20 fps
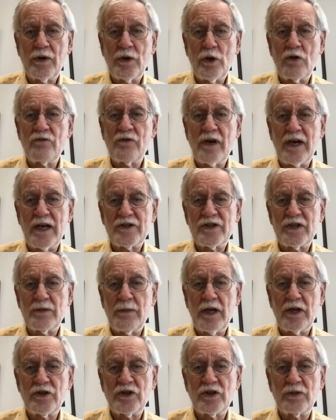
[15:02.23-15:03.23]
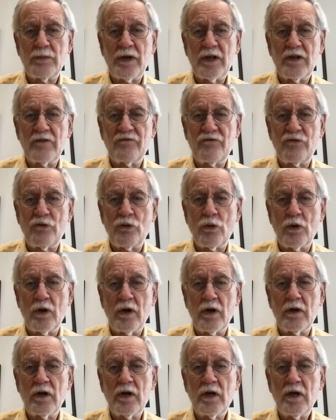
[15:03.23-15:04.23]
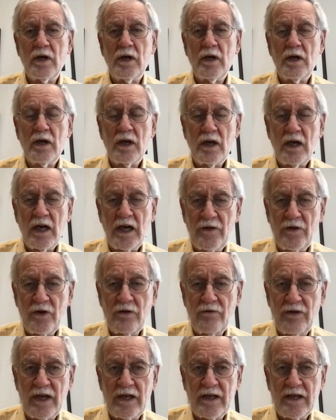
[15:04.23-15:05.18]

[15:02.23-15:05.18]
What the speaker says: an overestimation by the 4 other